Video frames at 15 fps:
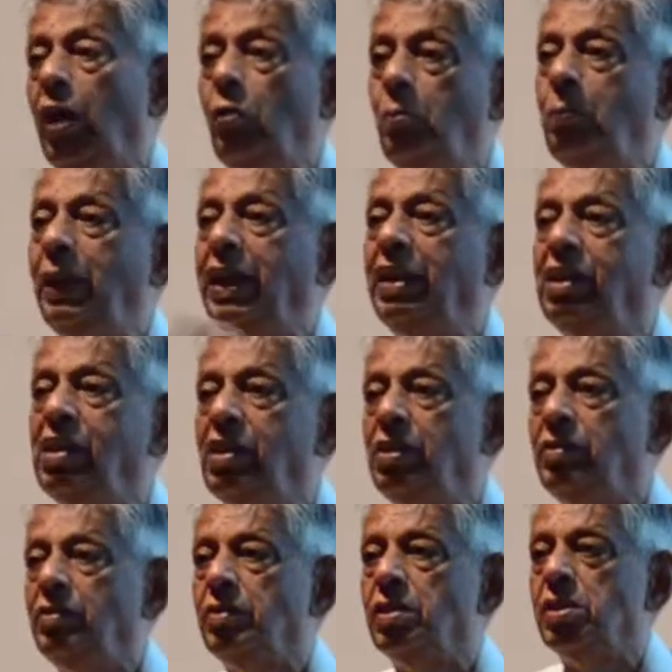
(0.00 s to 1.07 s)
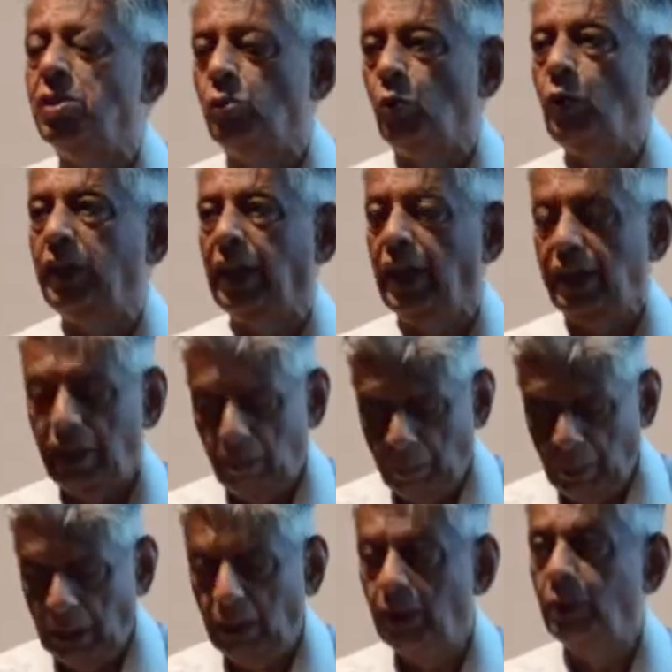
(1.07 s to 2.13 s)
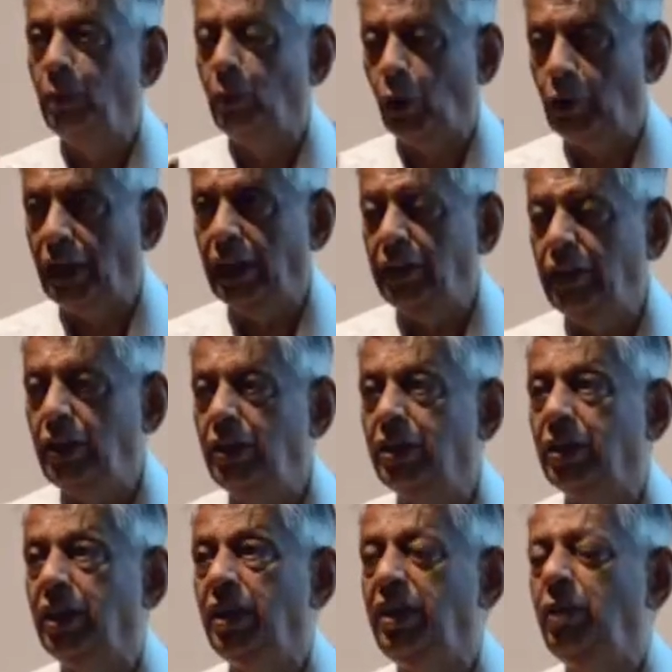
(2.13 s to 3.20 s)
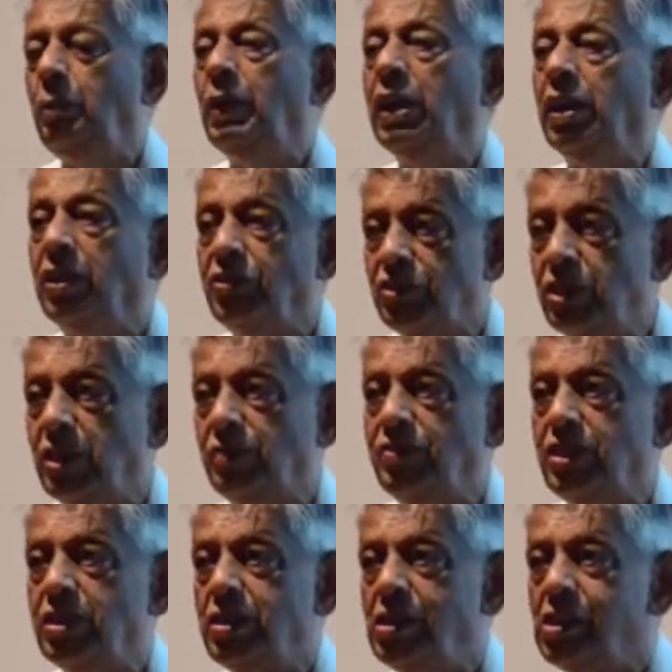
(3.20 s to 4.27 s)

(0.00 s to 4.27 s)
how big. Can it be protected? Can it be conserved?